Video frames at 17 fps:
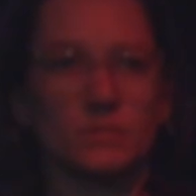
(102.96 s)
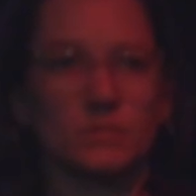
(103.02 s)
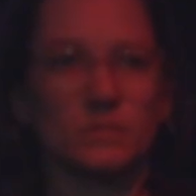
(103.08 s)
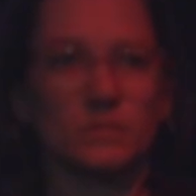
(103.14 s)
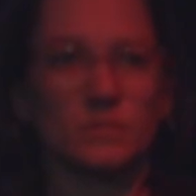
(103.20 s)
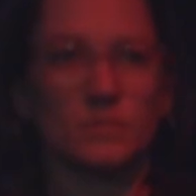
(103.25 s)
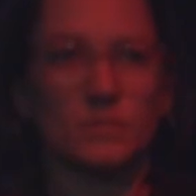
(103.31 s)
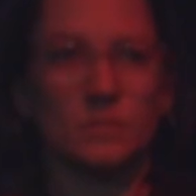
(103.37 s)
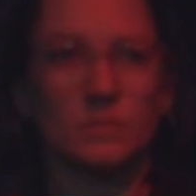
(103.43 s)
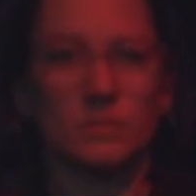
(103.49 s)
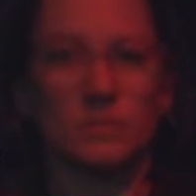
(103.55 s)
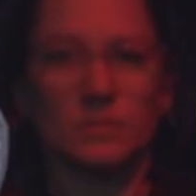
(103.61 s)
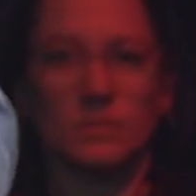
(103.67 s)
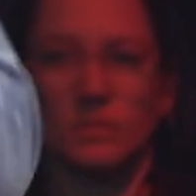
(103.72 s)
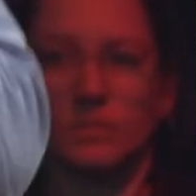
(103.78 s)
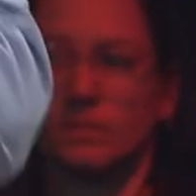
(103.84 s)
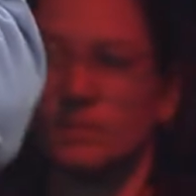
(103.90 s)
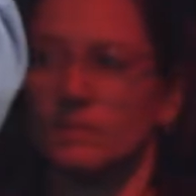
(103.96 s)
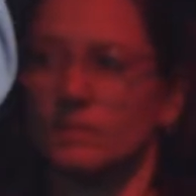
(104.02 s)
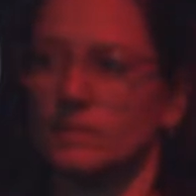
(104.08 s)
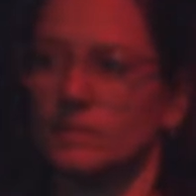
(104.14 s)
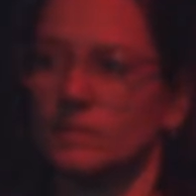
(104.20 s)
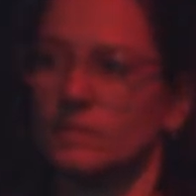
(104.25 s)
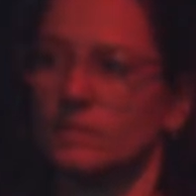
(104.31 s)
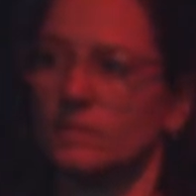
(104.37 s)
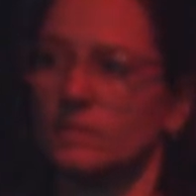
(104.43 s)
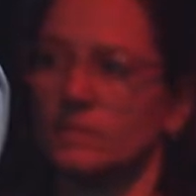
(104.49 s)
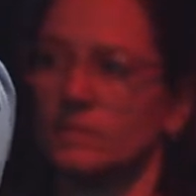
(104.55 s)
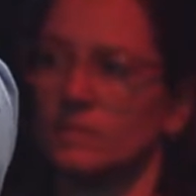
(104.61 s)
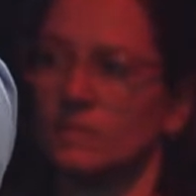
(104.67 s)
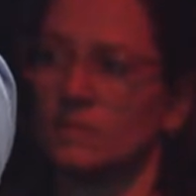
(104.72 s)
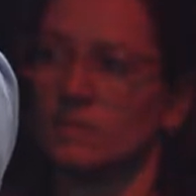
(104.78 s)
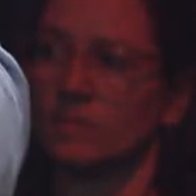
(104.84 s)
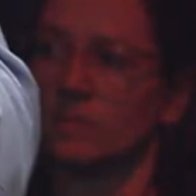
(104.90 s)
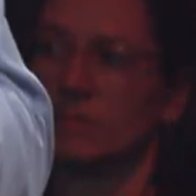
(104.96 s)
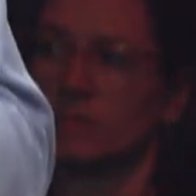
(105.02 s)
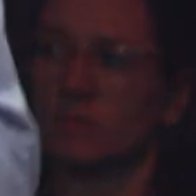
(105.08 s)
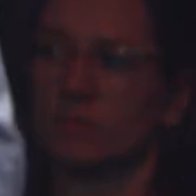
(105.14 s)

[no speech]